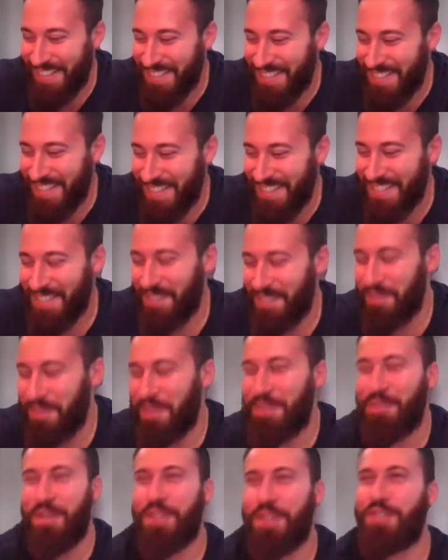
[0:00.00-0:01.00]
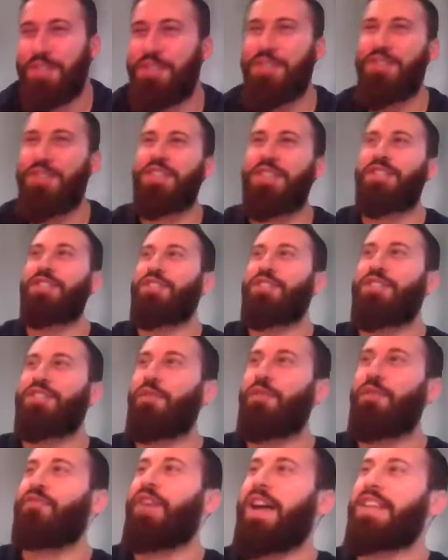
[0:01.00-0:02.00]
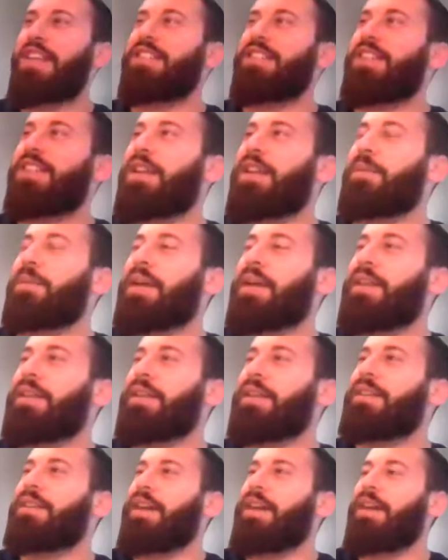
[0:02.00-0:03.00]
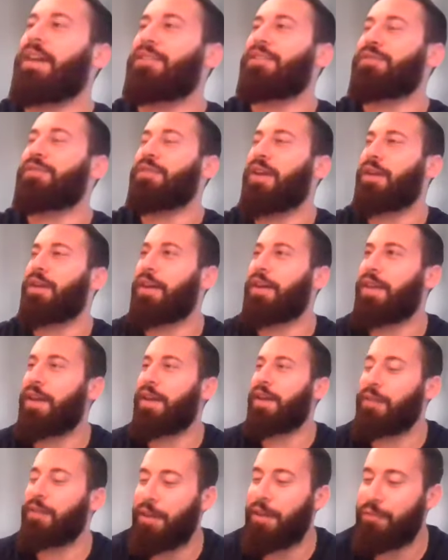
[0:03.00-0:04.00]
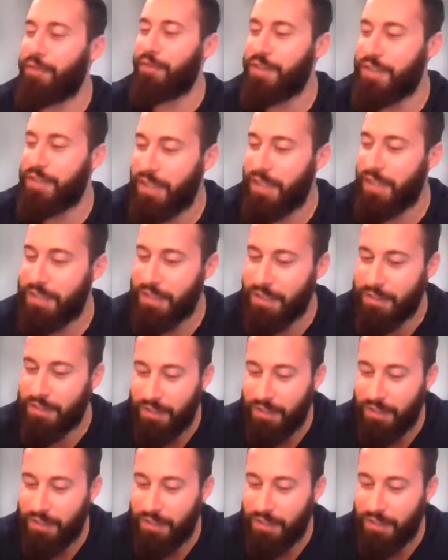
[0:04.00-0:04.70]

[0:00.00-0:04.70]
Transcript: It's it's so interesting. It's just so fascinating, man. How this how that how life is in sense.